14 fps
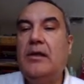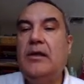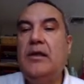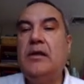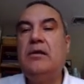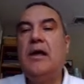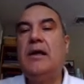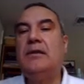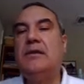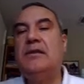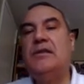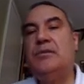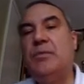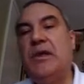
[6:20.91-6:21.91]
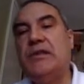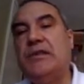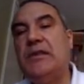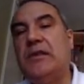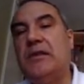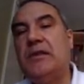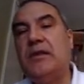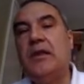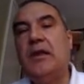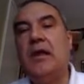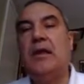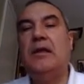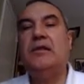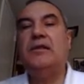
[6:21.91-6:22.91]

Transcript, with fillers: ERAT is basically a